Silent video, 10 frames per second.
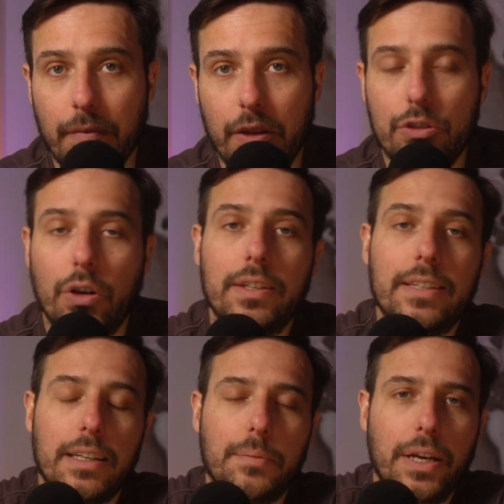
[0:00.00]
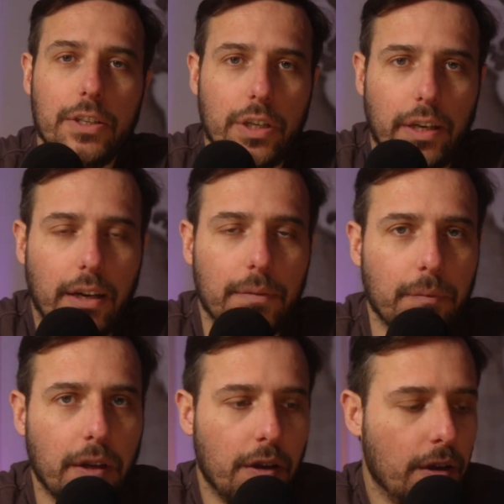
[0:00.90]
You're starting to get the picture here.
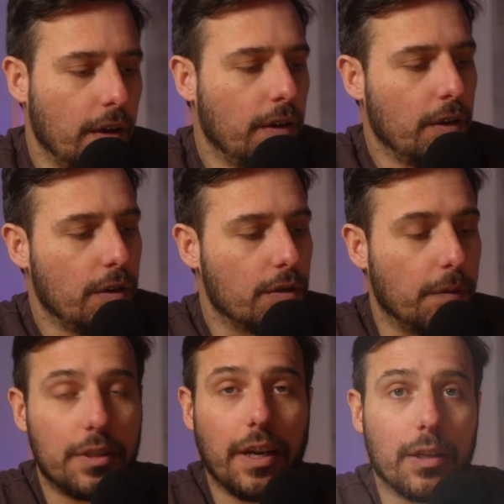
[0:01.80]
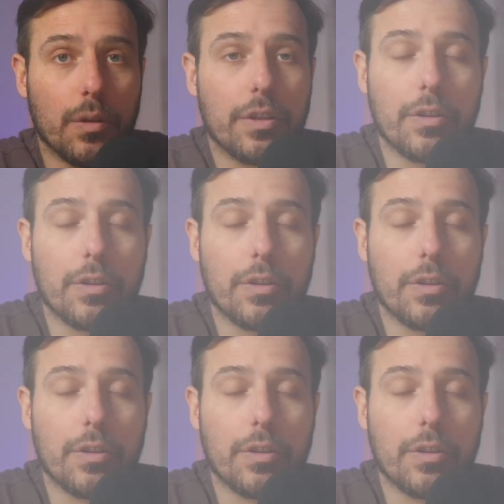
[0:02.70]
So if we take a look at